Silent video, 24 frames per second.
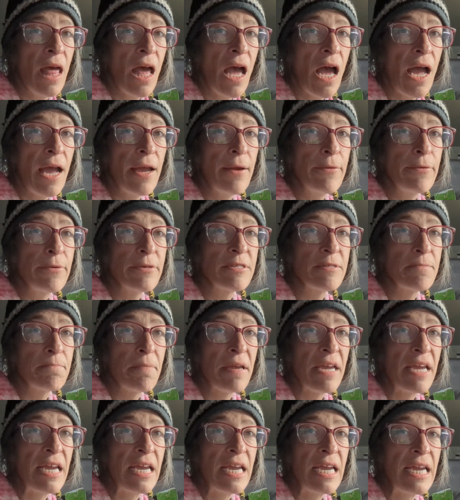I was
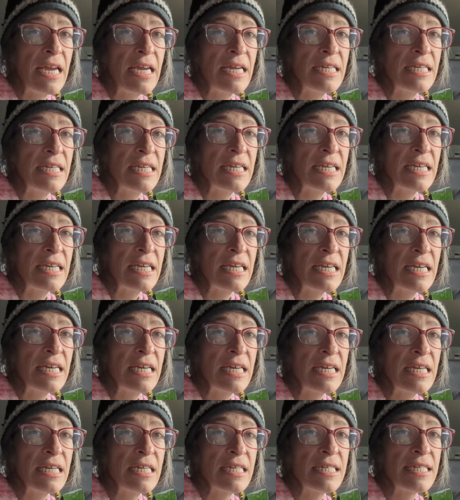painting
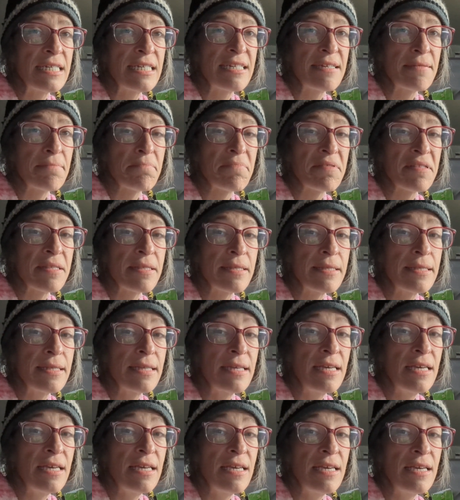it to
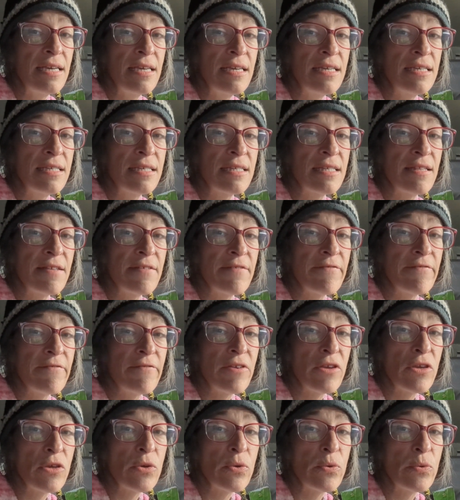please the
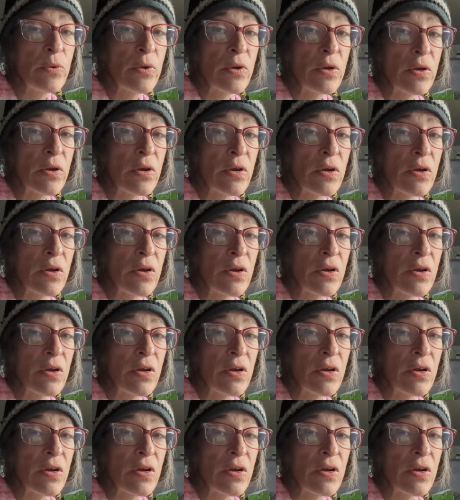viewer.